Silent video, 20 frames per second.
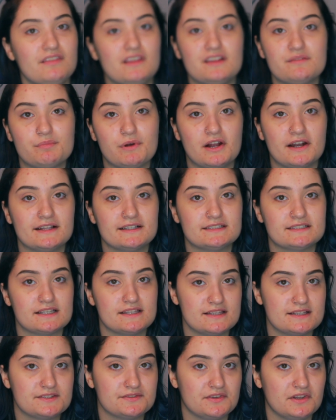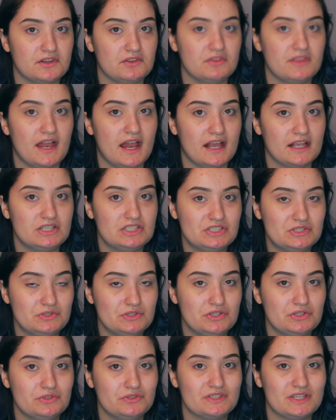Any of these products in this video that I
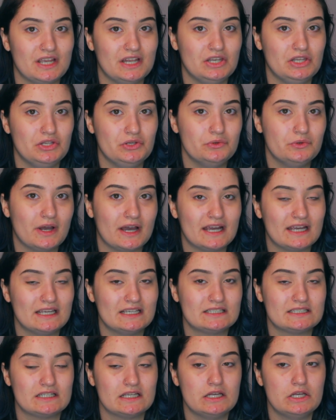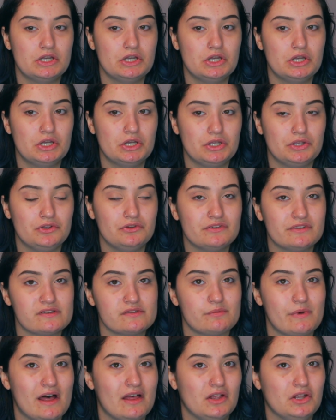do use and you guys
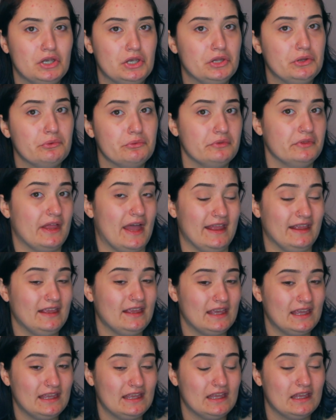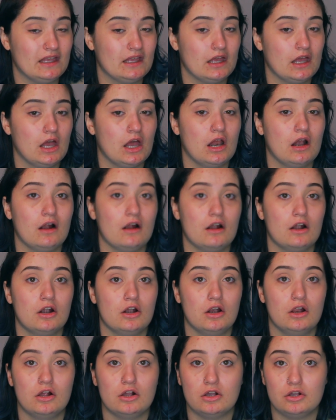use as well and you like it,
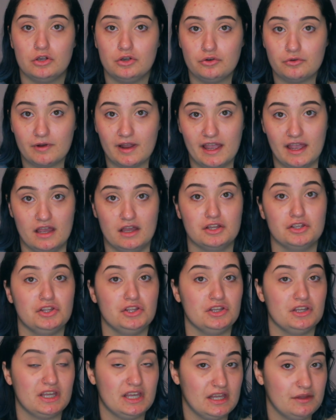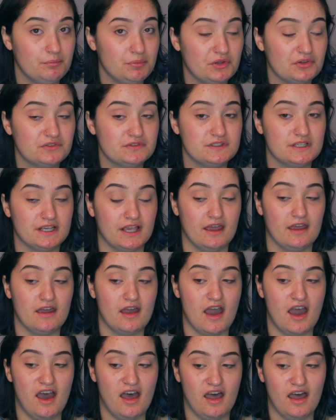great, keep
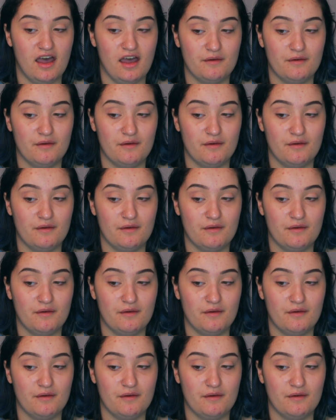using it.